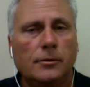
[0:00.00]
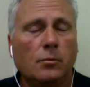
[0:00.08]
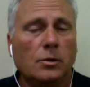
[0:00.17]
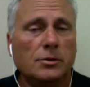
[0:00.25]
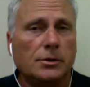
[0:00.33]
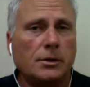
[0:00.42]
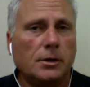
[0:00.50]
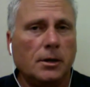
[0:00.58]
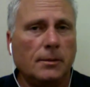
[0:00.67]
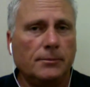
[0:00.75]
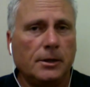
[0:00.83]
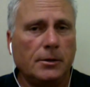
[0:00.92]
There wasn't an
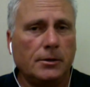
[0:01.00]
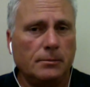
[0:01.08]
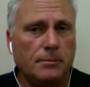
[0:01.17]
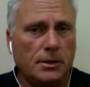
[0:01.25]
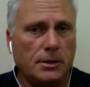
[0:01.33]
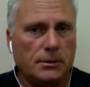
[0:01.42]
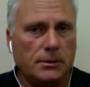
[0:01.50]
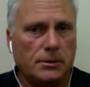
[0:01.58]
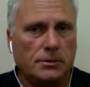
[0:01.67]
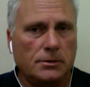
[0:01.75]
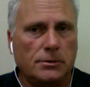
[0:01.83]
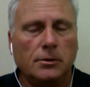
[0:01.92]
update on the
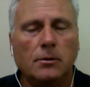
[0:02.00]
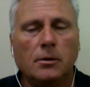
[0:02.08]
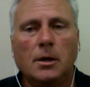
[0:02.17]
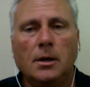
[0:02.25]
minutes, so I'm